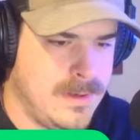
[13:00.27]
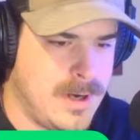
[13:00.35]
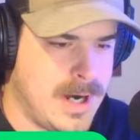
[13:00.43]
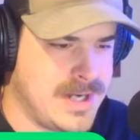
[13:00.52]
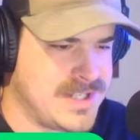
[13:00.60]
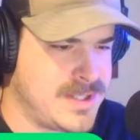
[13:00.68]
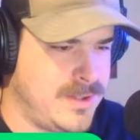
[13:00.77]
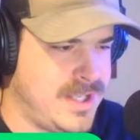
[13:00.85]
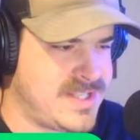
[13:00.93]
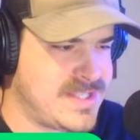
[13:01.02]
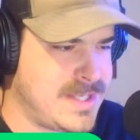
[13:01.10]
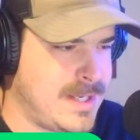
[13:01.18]
All right, so
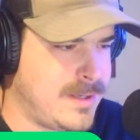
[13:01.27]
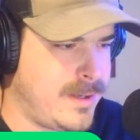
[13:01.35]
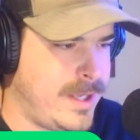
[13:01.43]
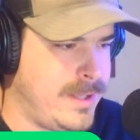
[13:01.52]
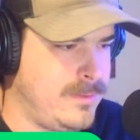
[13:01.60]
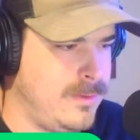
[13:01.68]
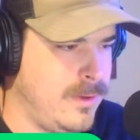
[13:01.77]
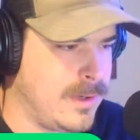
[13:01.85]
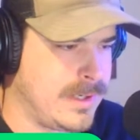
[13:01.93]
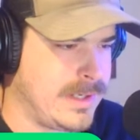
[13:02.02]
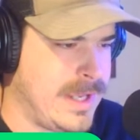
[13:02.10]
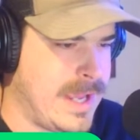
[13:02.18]
let's take a
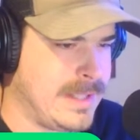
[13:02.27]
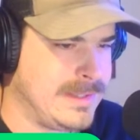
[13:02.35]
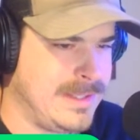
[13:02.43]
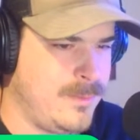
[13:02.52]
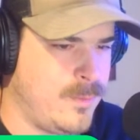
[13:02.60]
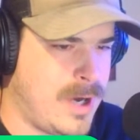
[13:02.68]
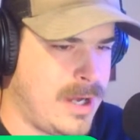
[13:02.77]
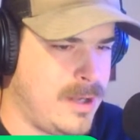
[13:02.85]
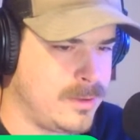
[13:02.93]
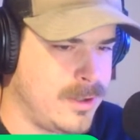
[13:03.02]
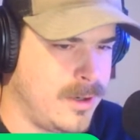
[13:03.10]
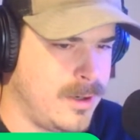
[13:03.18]
look at the
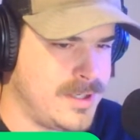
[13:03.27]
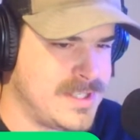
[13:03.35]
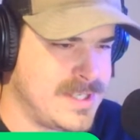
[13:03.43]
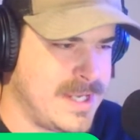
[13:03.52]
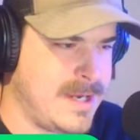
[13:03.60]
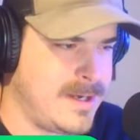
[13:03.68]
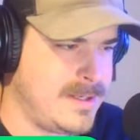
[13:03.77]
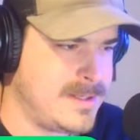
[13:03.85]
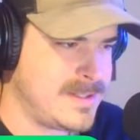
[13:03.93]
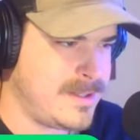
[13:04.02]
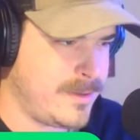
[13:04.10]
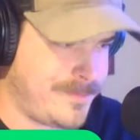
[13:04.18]
wild card
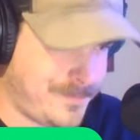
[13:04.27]
standings here.